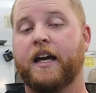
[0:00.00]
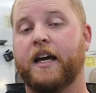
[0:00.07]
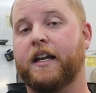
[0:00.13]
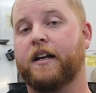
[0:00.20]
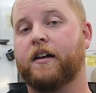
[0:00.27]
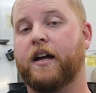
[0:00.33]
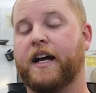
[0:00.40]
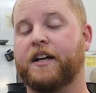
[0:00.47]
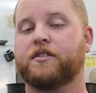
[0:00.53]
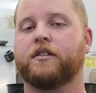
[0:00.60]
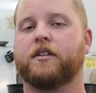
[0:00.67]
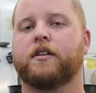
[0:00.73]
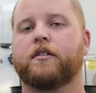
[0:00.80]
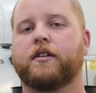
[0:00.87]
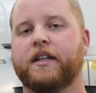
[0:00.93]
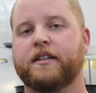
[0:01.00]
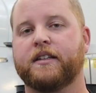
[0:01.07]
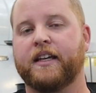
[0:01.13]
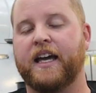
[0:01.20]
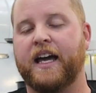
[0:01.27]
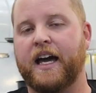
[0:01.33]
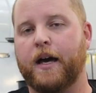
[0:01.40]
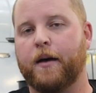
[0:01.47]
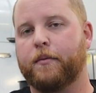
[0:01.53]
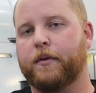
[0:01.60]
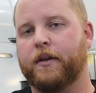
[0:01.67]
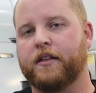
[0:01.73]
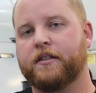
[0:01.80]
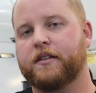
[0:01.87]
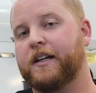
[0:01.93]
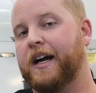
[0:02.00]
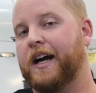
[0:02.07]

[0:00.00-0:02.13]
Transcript: and it'll actually create the cab into